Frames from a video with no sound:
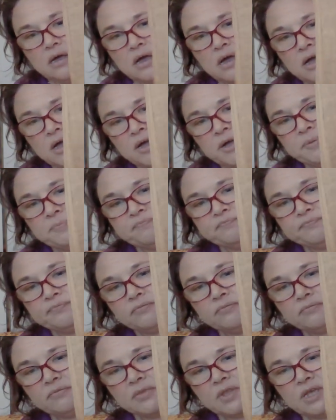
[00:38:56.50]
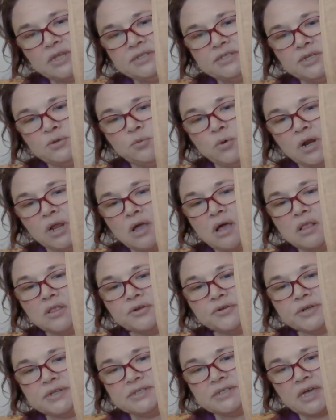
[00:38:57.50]
um, did one
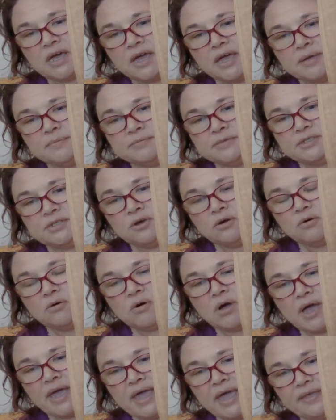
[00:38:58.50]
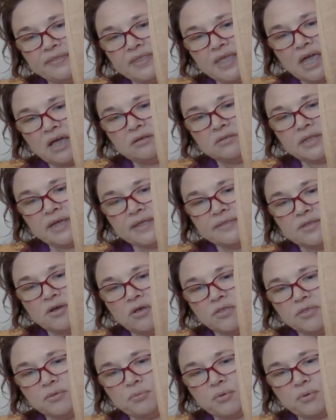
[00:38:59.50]
color at a time. So I had the outline, all the